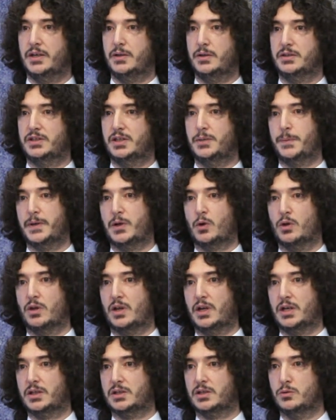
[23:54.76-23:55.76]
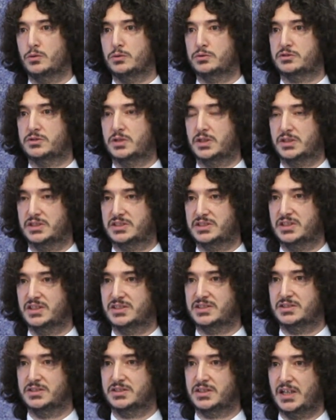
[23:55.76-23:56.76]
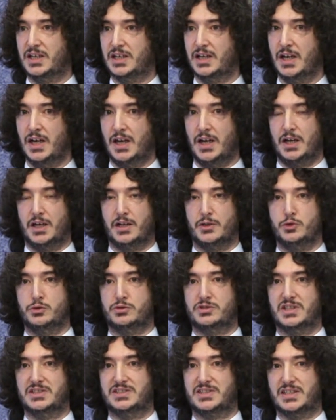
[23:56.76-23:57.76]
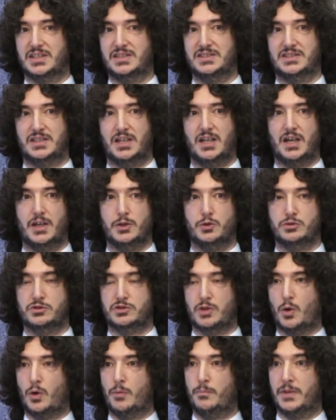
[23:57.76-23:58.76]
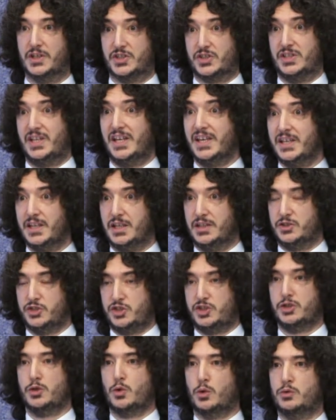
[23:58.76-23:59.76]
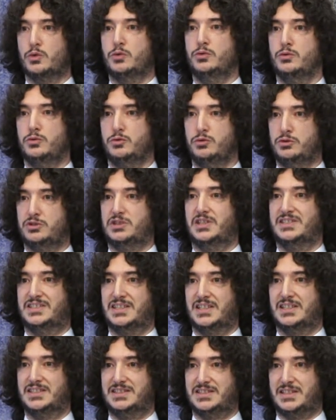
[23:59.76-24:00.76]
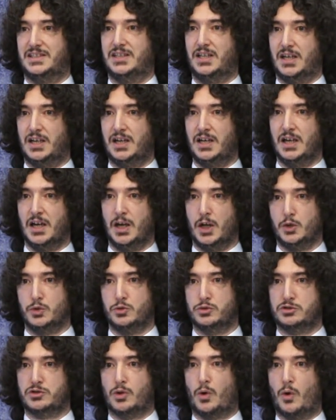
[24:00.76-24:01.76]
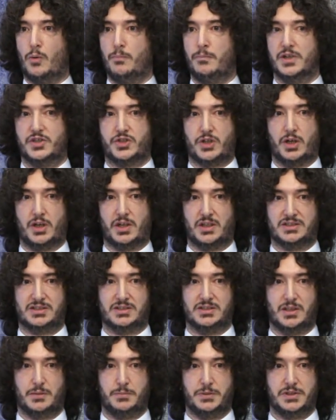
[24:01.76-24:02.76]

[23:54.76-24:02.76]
This is a situation with potentially very exclusionary results, and it could even lead to withdrawal from the sector depending on your margins.